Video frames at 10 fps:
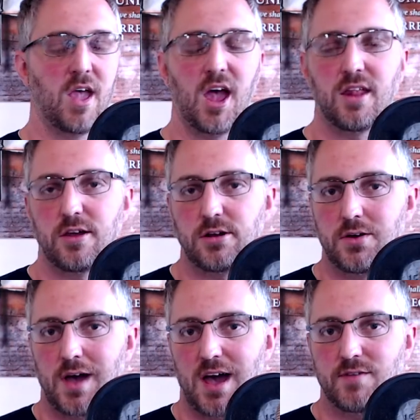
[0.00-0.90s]
And there you
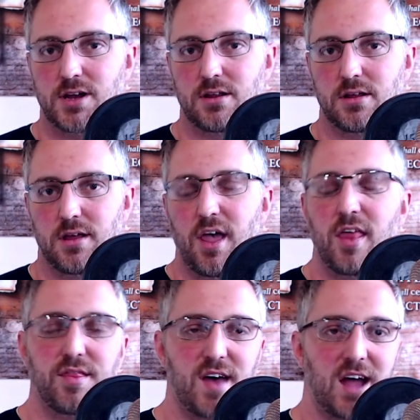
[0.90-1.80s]
have it.
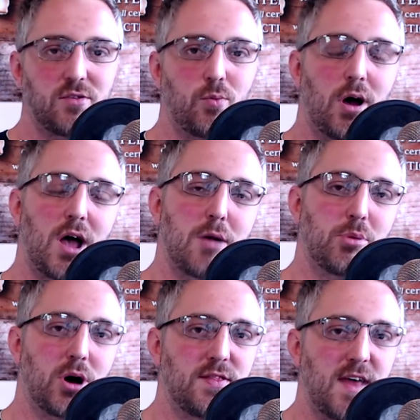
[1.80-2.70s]
That's why I
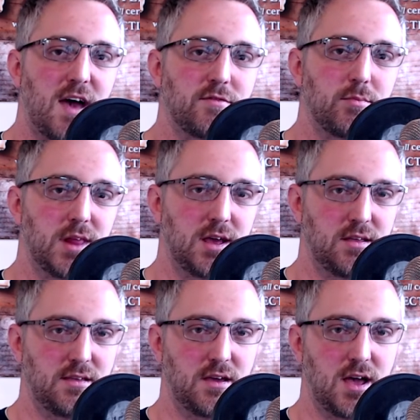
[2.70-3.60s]
bought that from
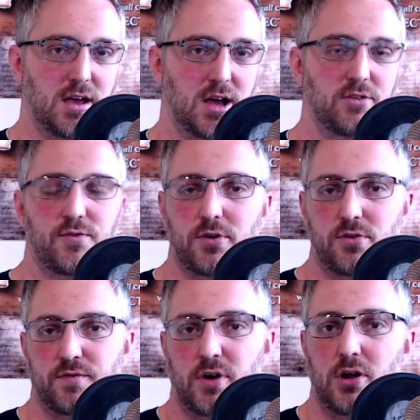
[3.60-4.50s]
Legacy Icons. First
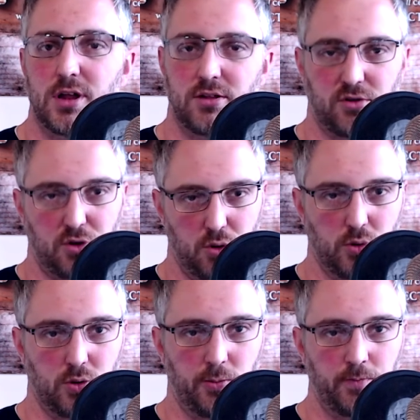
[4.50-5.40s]
of all, it's cool.